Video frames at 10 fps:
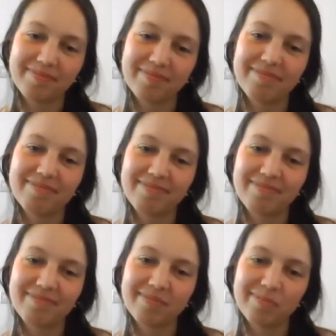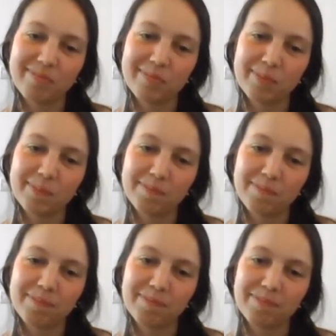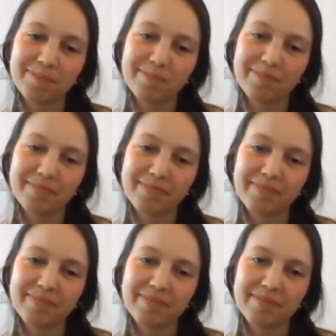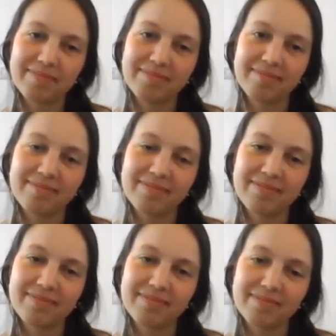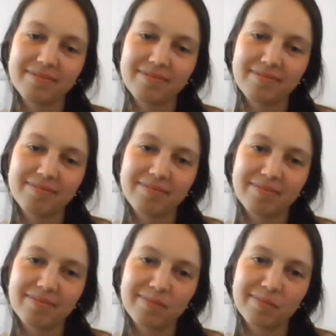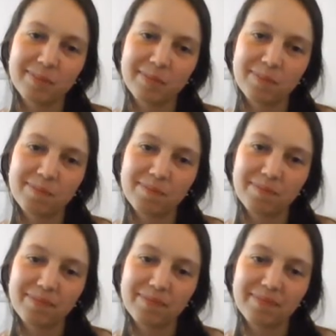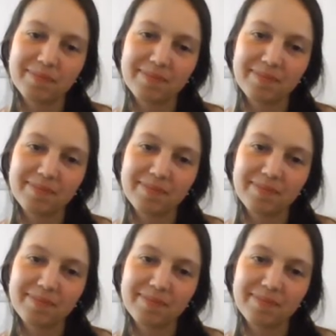The person shown says nothing.